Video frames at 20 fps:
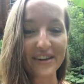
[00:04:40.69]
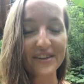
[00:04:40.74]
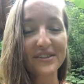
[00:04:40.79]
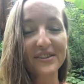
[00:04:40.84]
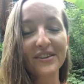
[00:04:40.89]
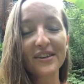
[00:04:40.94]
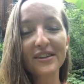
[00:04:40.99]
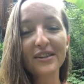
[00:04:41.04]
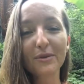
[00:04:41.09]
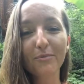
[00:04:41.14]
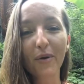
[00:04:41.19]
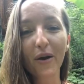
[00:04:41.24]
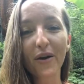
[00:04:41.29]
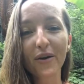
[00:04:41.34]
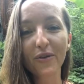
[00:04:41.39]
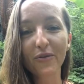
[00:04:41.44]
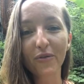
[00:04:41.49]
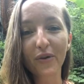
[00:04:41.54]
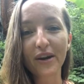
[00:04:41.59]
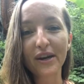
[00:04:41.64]
So that's a part
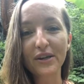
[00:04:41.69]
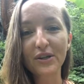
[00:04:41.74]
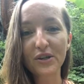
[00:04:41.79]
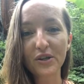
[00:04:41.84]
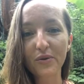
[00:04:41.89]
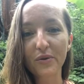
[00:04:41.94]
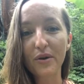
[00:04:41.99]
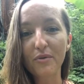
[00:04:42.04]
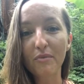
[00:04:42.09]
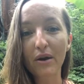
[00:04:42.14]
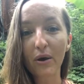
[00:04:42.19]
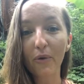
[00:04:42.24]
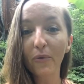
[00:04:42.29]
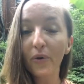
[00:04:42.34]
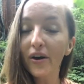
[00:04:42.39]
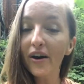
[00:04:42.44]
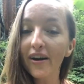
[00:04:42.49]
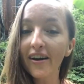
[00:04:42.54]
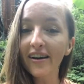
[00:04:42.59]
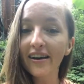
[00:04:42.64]
of what I do in my
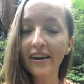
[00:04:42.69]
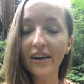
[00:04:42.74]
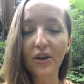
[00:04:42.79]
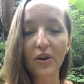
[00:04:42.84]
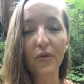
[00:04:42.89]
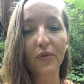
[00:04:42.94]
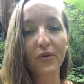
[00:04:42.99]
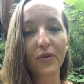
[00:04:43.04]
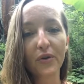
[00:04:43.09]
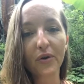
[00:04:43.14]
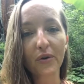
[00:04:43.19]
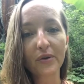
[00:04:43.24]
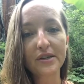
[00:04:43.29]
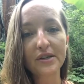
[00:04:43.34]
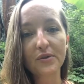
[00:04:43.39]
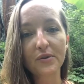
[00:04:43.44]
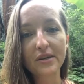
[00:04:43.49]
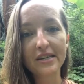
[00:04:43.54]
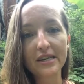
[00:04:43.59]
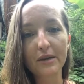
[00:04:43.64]
work, if you go
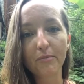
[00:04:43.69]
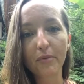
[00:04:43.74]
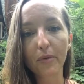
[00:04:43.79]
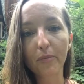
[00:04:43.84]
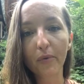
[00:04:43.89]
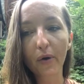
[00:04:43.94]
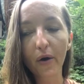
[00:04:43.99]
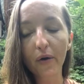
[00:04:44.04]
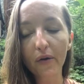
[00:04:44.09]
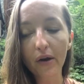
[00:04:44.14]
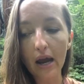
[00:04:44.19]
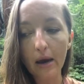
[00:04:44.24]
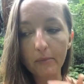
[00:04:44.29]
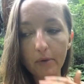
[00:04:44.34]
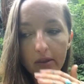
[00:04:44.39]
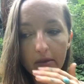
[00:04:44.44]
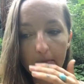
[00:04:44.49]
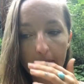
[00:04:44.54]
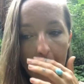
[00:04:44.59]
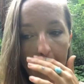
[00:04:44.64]
into a deeper program
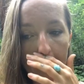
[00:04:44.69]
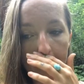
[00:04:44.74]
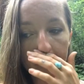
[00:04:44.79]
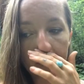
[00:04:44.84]
with me.